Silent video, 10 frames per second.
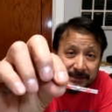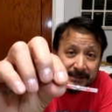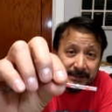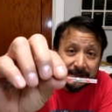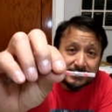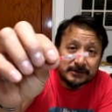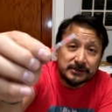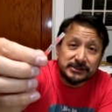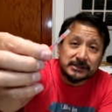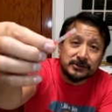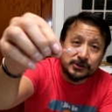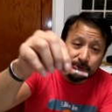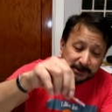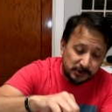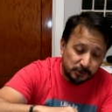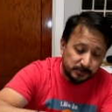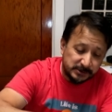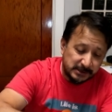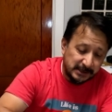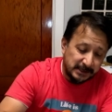See, they're just little shrink
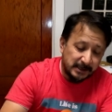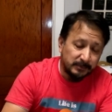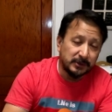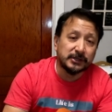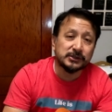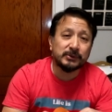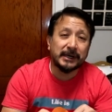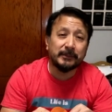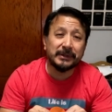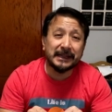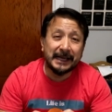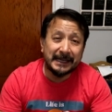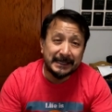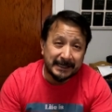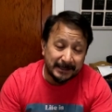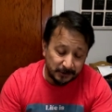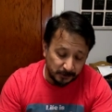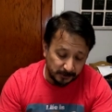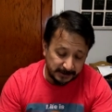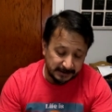tubes because what I'm planning on
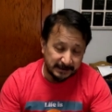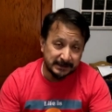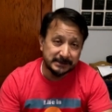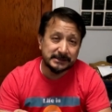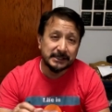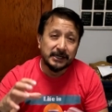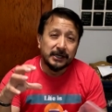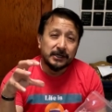doing is,